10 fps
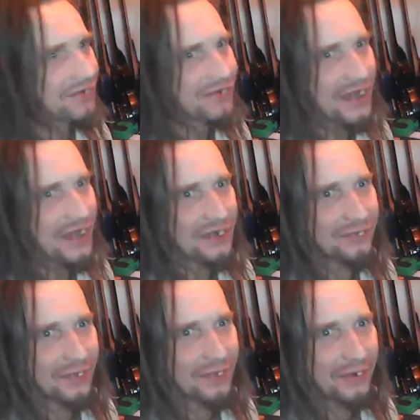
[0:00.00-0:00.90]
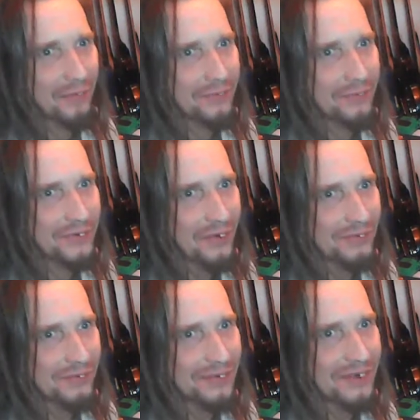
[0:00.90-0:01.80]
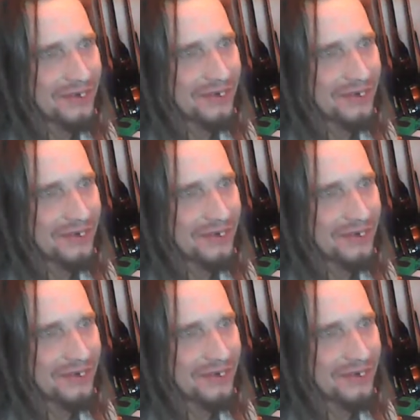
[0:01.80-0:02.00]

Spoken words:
stares at me a couple of times, and